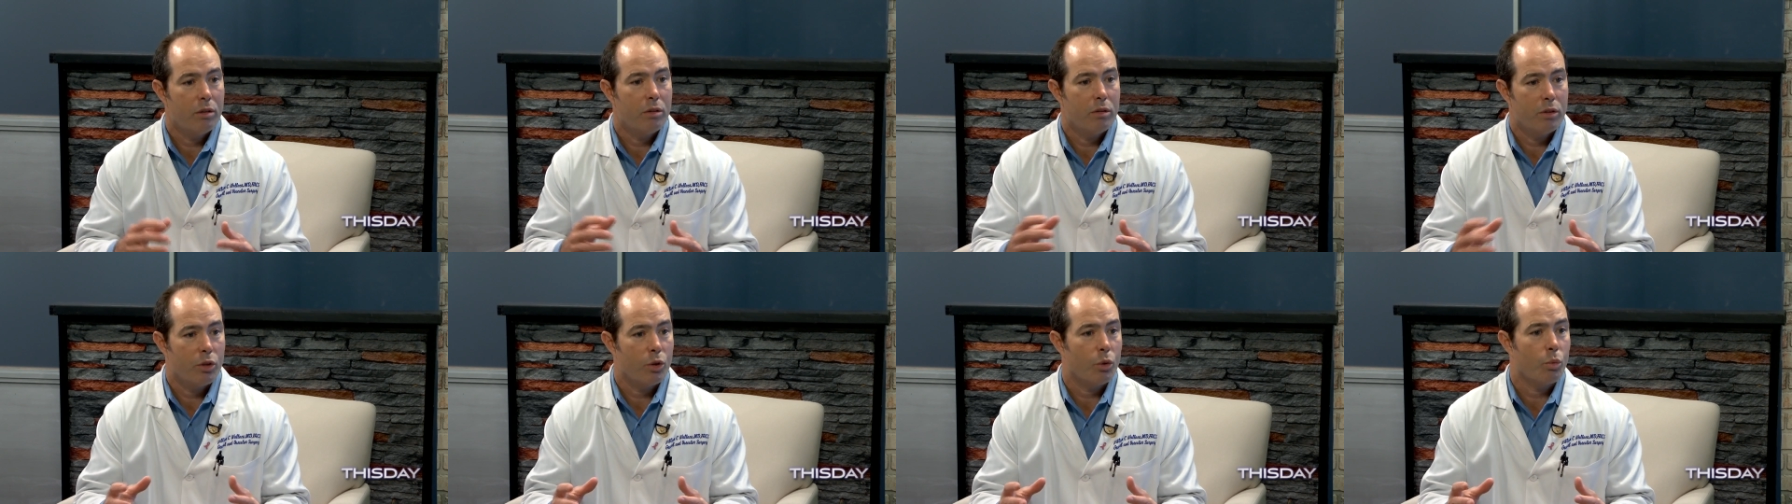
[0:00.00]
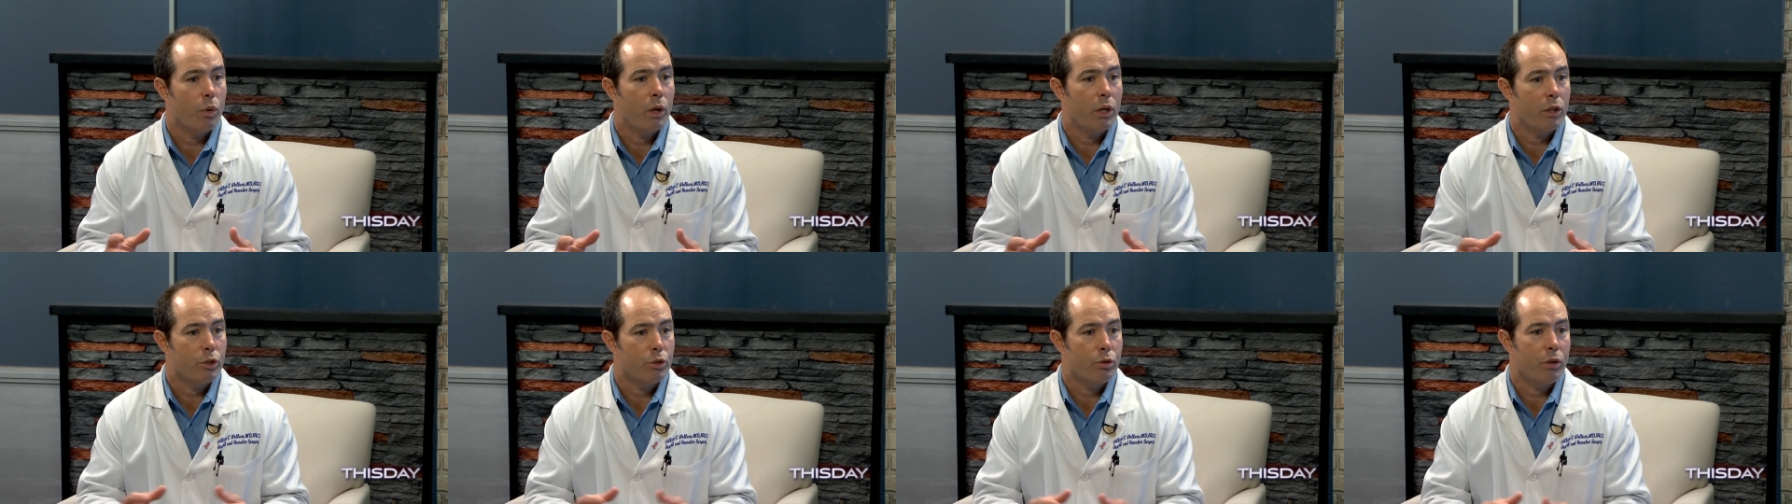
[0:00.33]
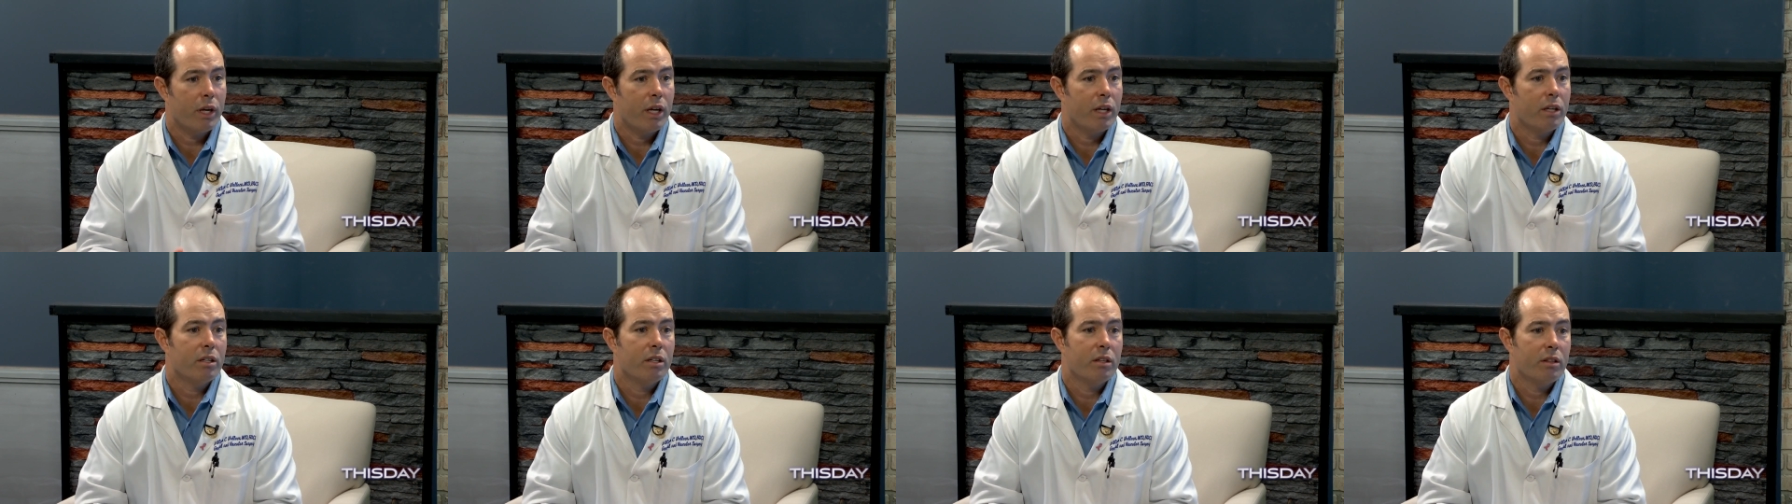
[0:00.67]
they're
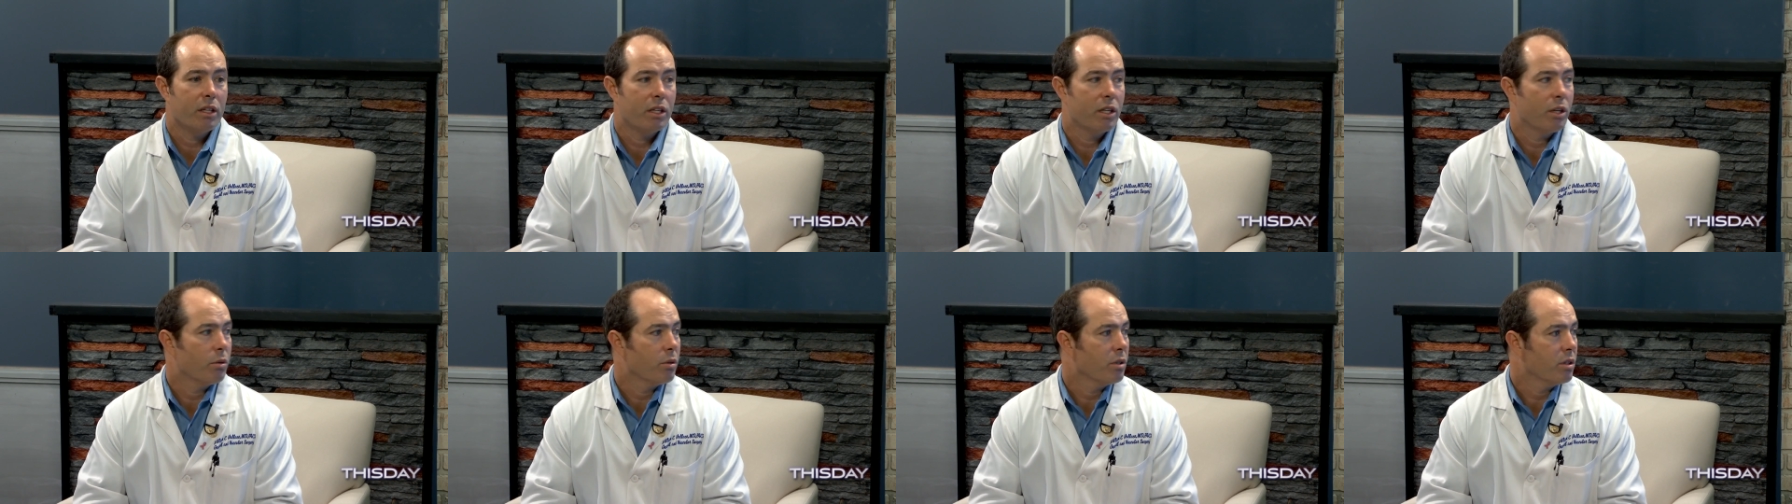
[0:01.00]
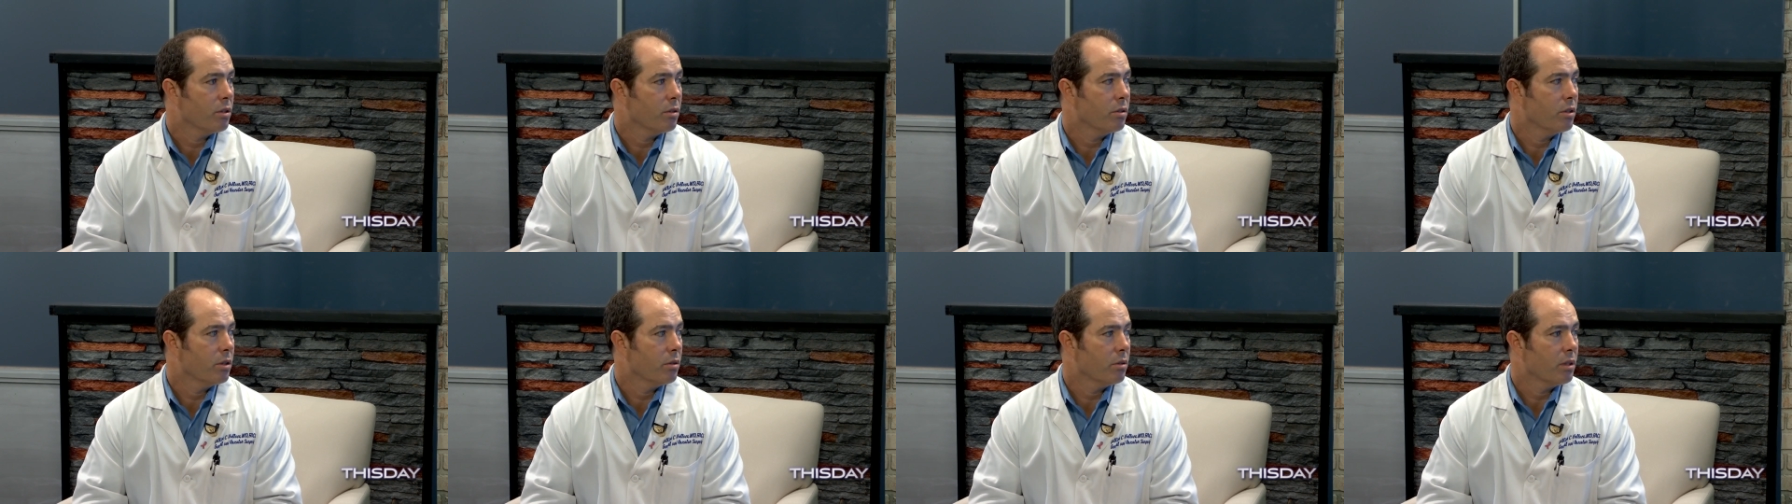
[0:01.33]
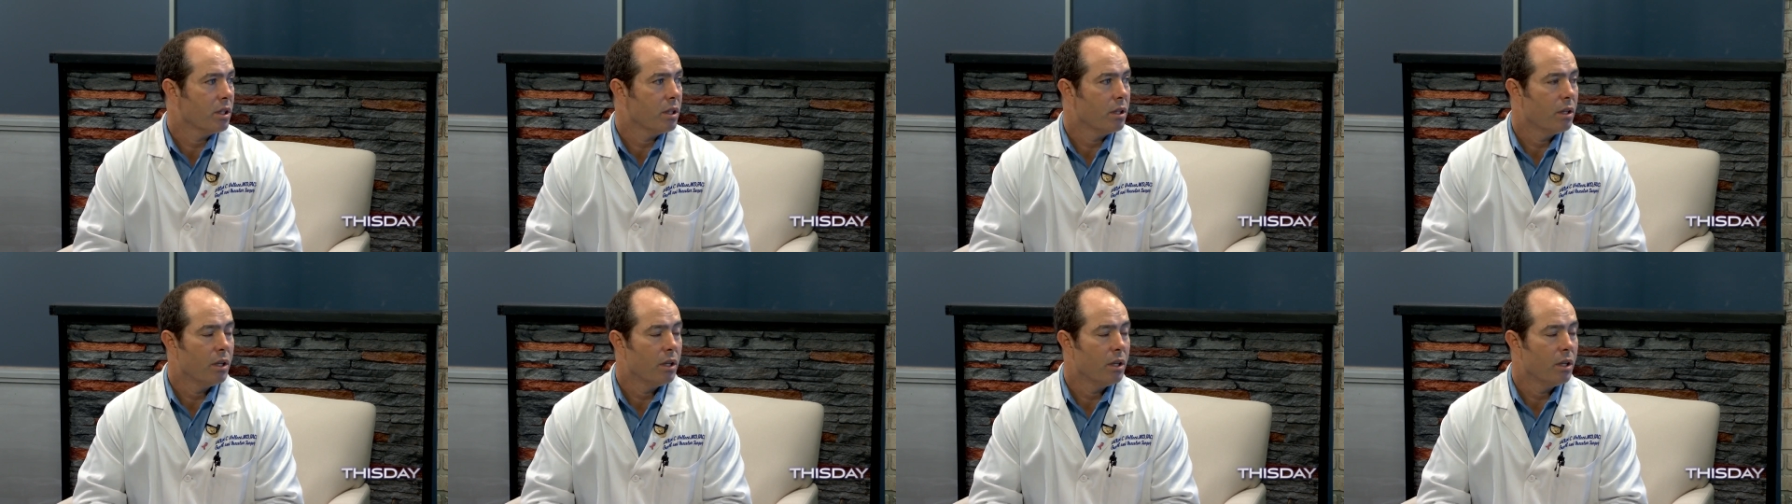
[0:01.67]
well-trained, and they know what they're doing.